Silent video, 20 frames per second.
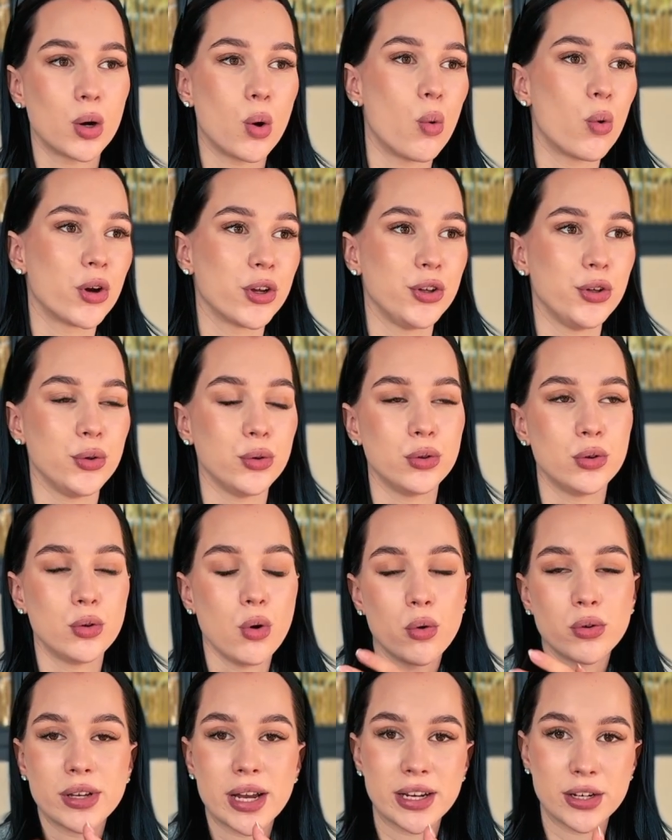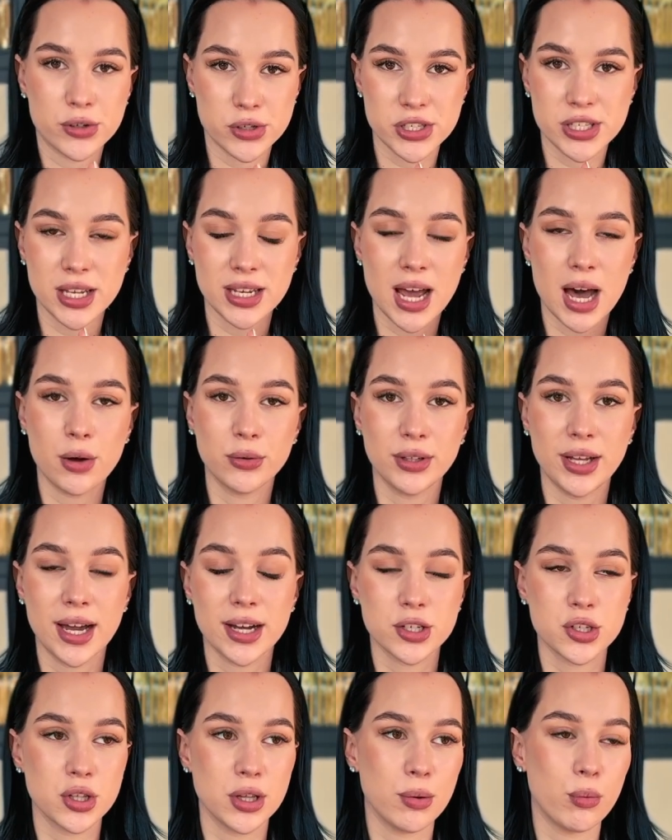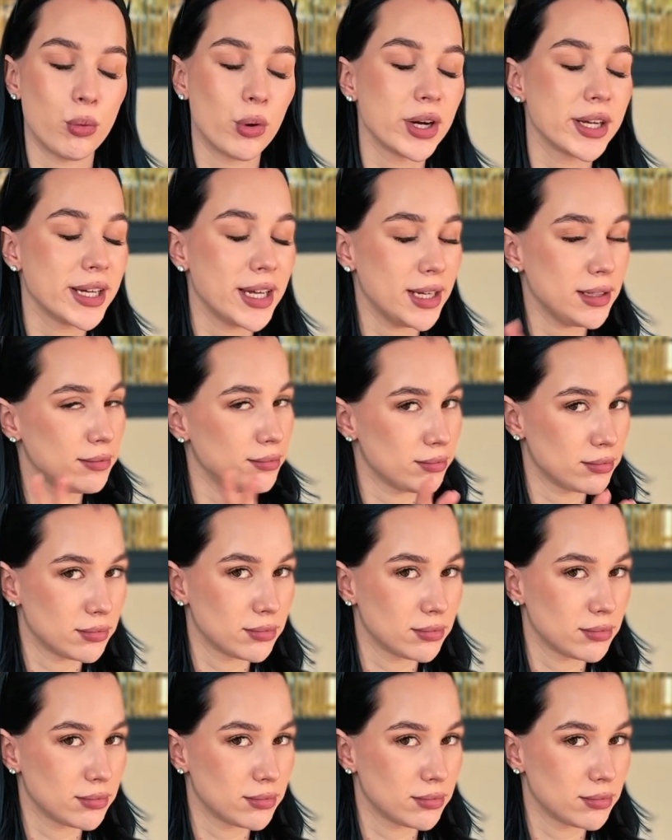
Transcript: or you don't understand how they're actually working,